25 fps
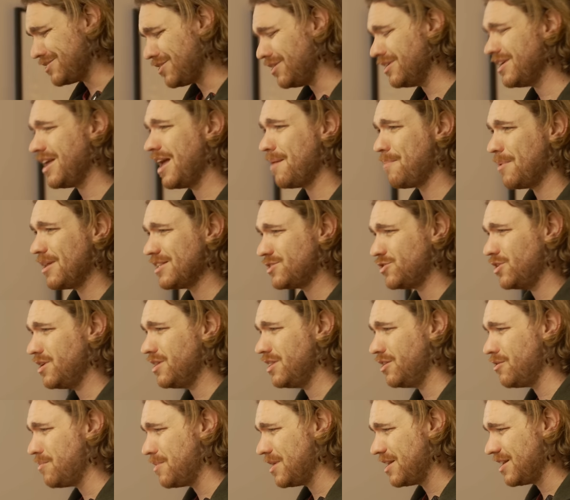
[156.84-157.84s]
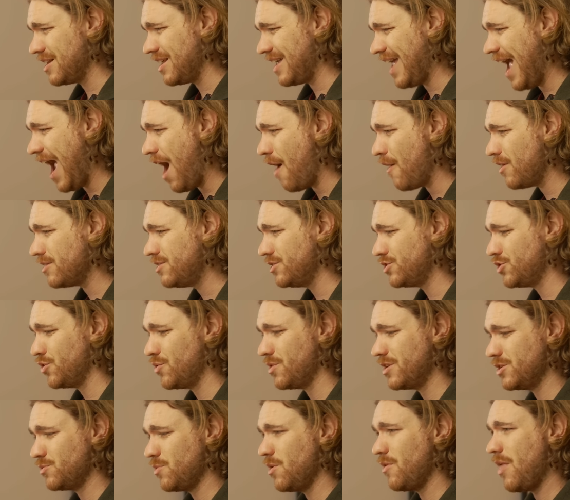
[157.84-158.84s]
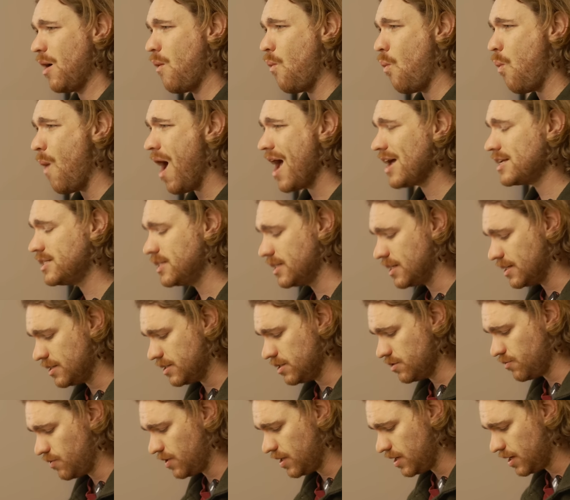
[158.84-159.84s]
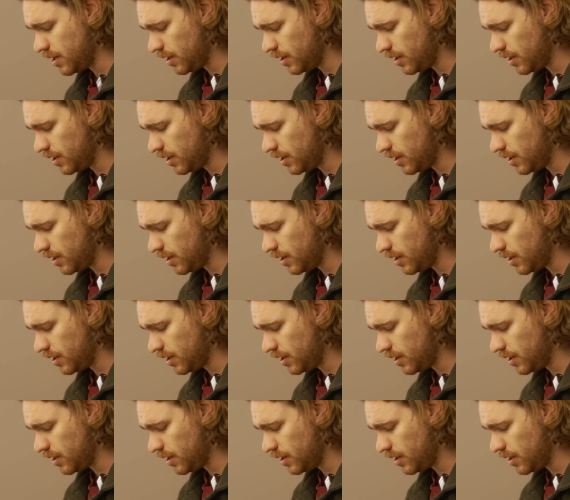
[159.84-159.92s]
got, yeah, but it's got a little bit of character to it as well. That waxiness is really